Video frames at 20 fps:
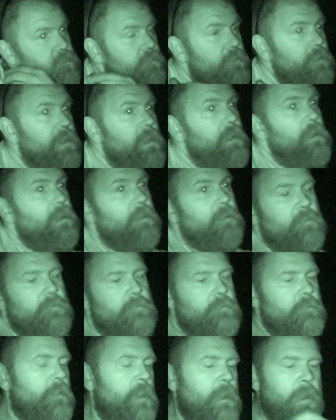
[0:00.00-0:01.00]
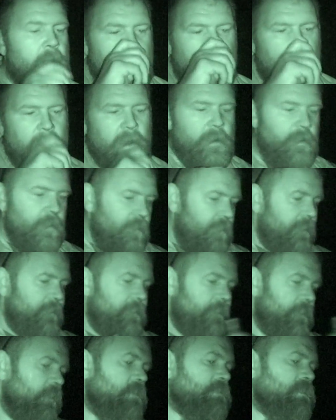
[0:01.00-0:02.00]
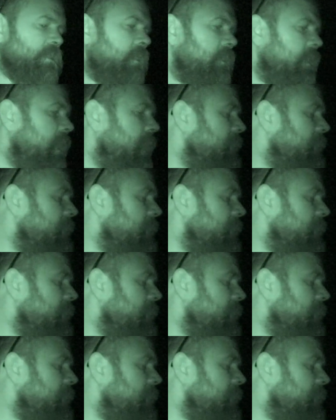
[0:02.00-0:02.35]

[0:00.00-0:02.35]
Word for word: of your neck. And, uh, th those are